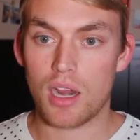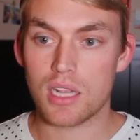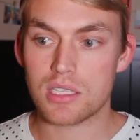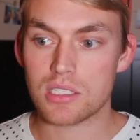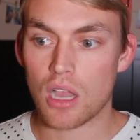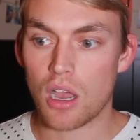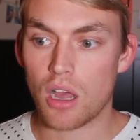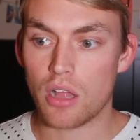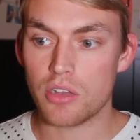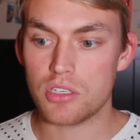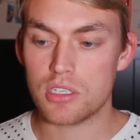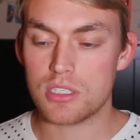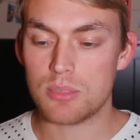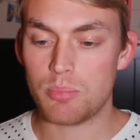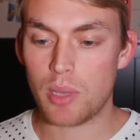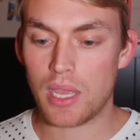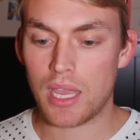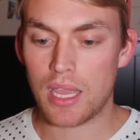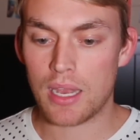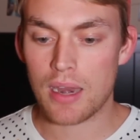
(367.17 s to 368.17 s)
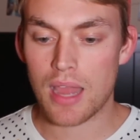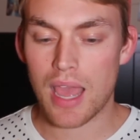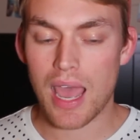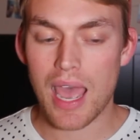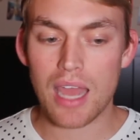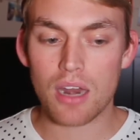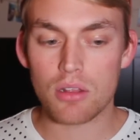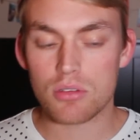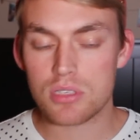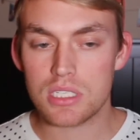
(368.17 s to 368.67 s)
It's all just been,
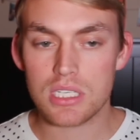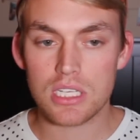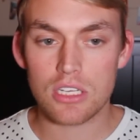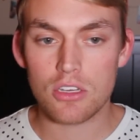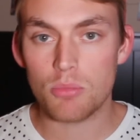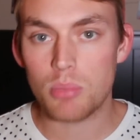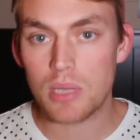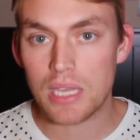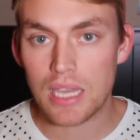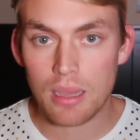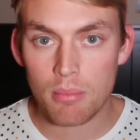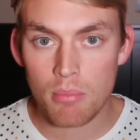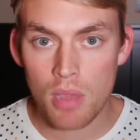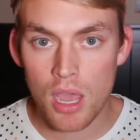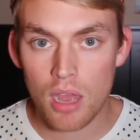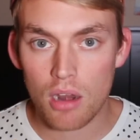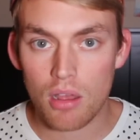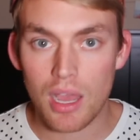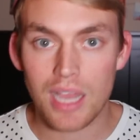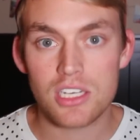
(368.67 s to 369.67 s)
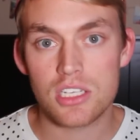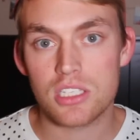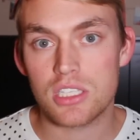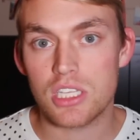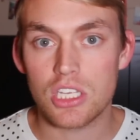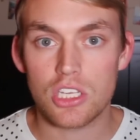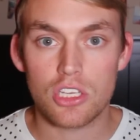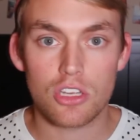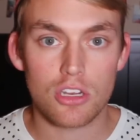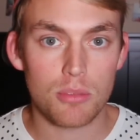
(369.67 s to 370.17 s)
I don't see you being a model. I just
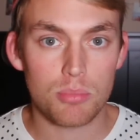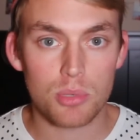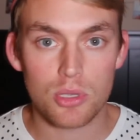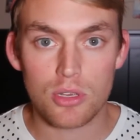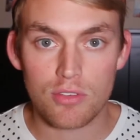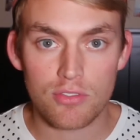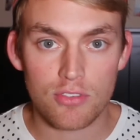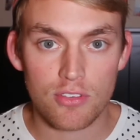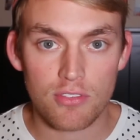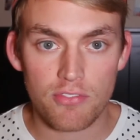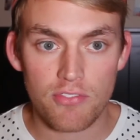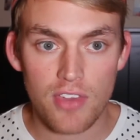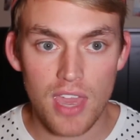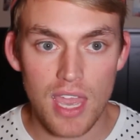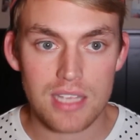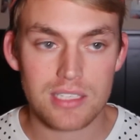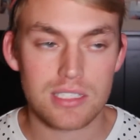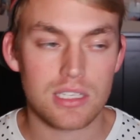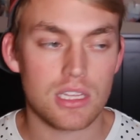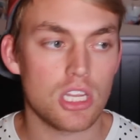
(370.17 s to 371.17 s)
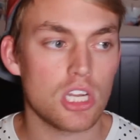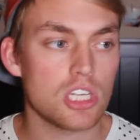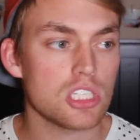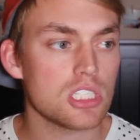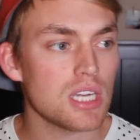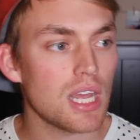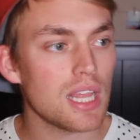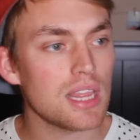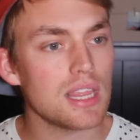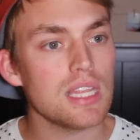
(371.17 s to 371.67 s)
think you're a beautiful face.
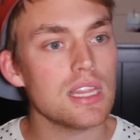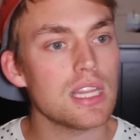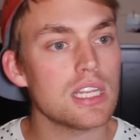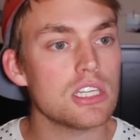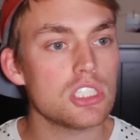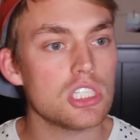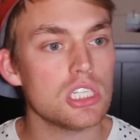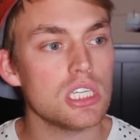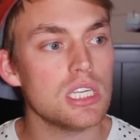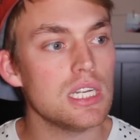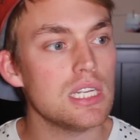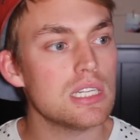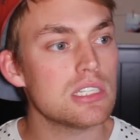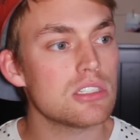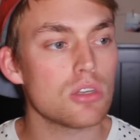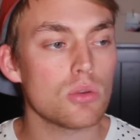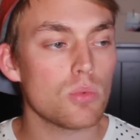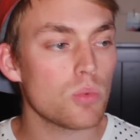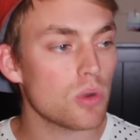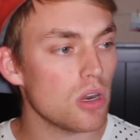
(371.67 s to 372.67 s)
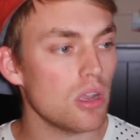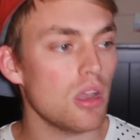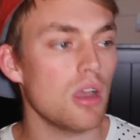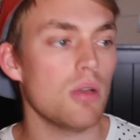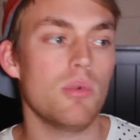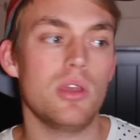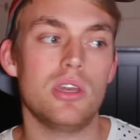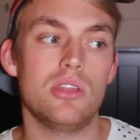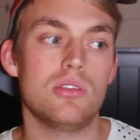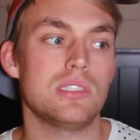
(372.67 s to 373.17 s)
There's nothing that she needs to work
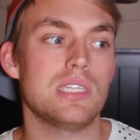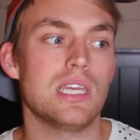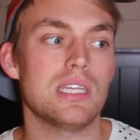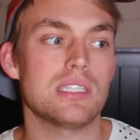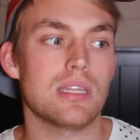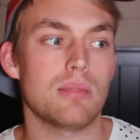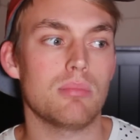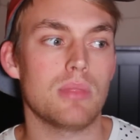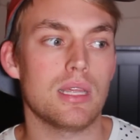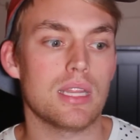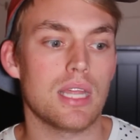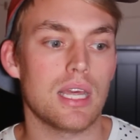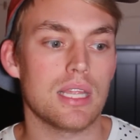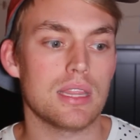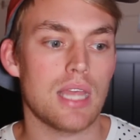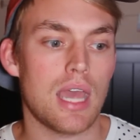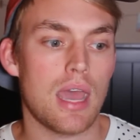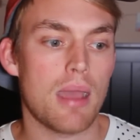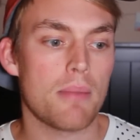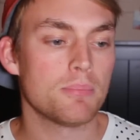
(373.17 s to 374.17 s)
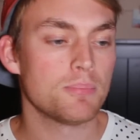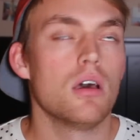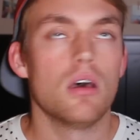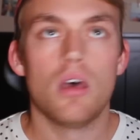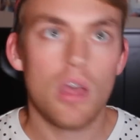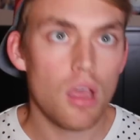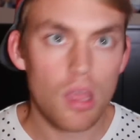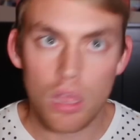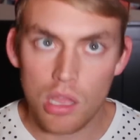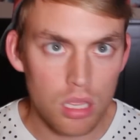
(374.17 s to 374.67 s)
on when you say something like that.
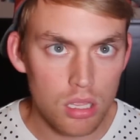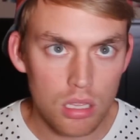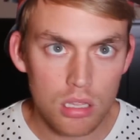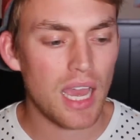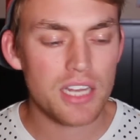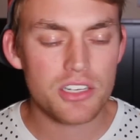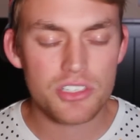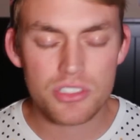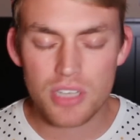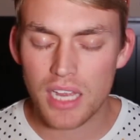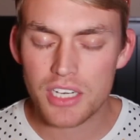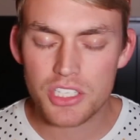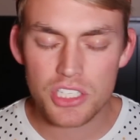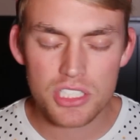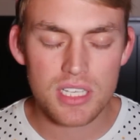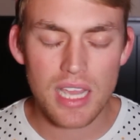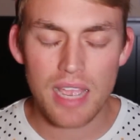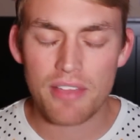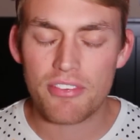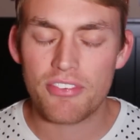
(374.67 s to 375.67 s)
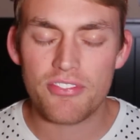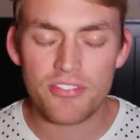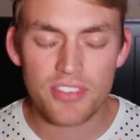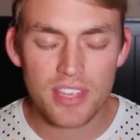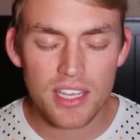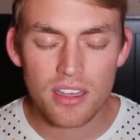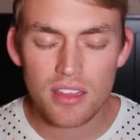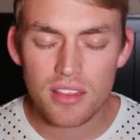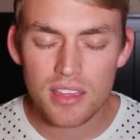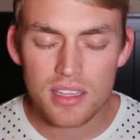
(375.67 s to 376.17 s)
I
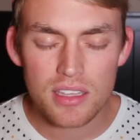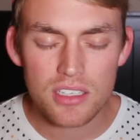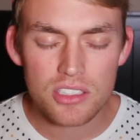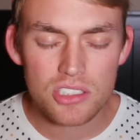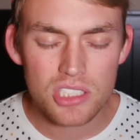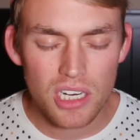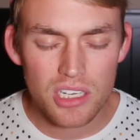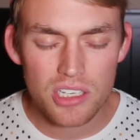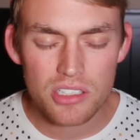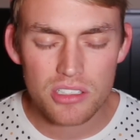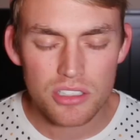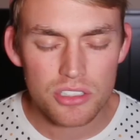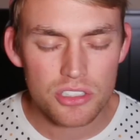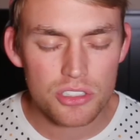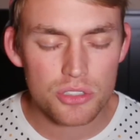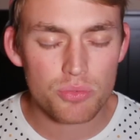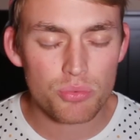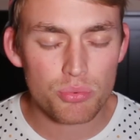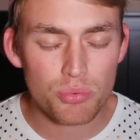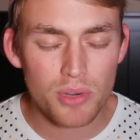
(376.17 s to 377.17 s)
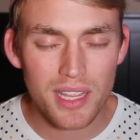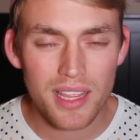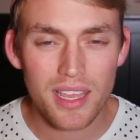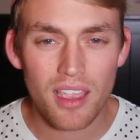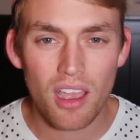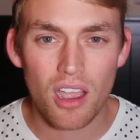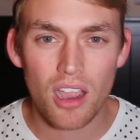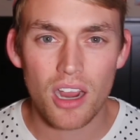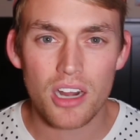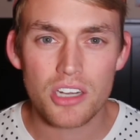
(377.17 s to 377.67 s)
feel that the judges are just really
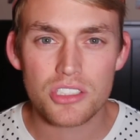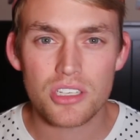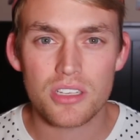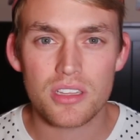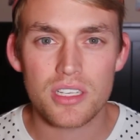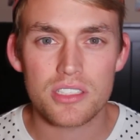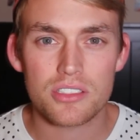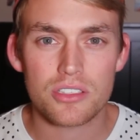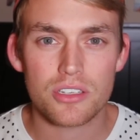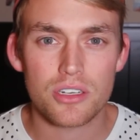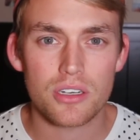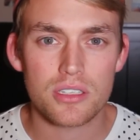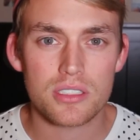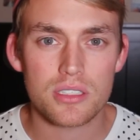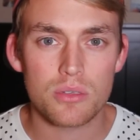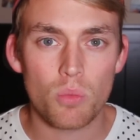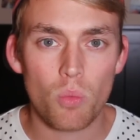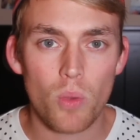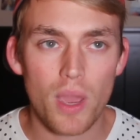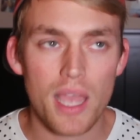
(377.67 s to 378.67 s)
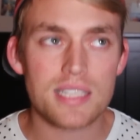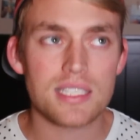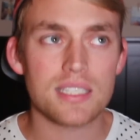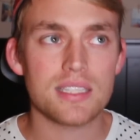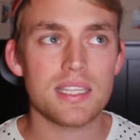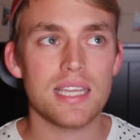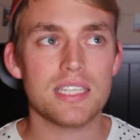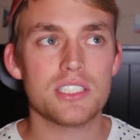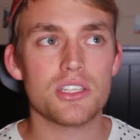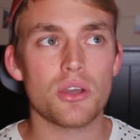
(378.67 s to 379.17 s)
harsh on these girls in ways
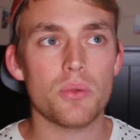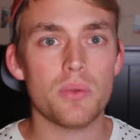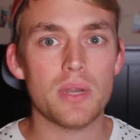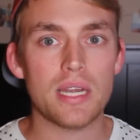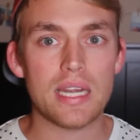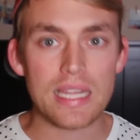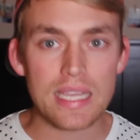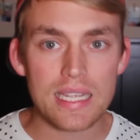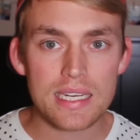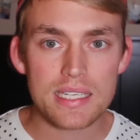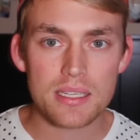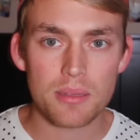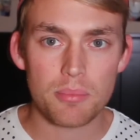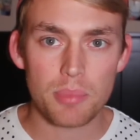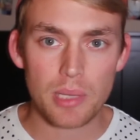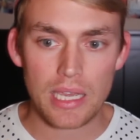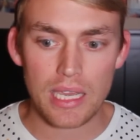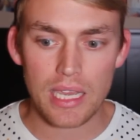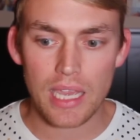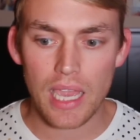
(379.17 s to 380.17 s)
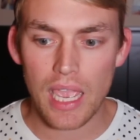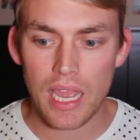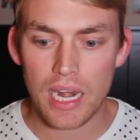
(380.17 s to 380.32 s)
that they don't need to be.